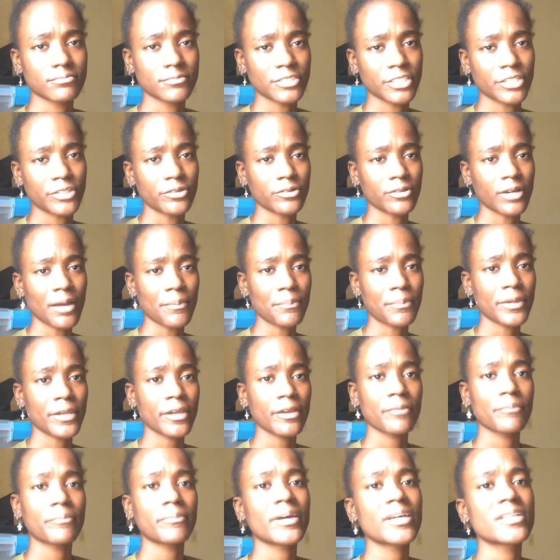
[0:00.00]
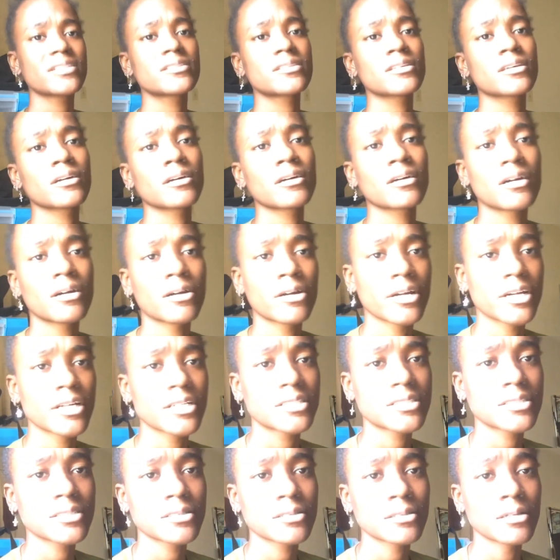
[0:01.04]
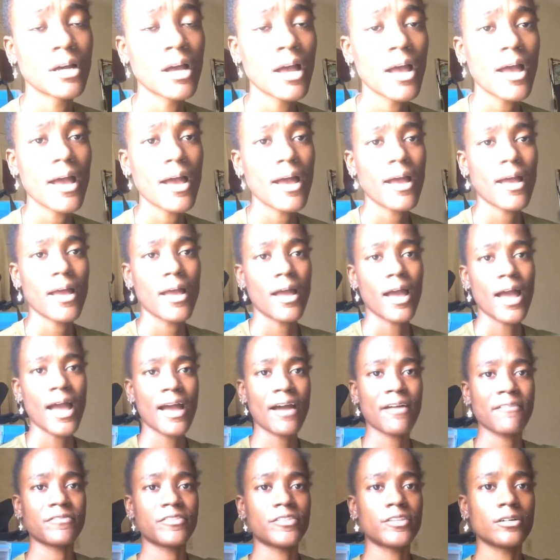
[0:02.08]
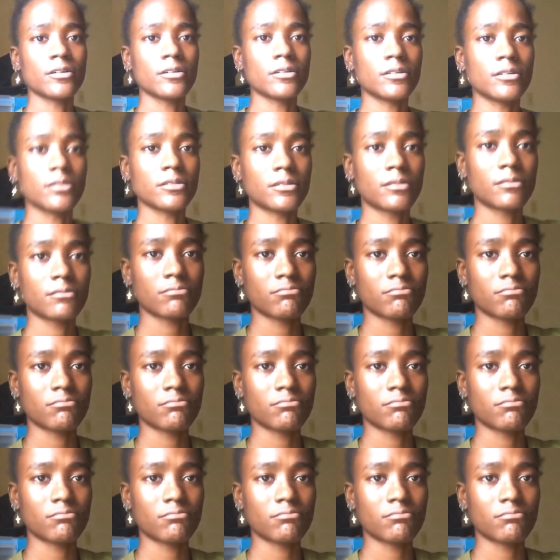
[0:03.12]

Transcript: you know, appear better or to have the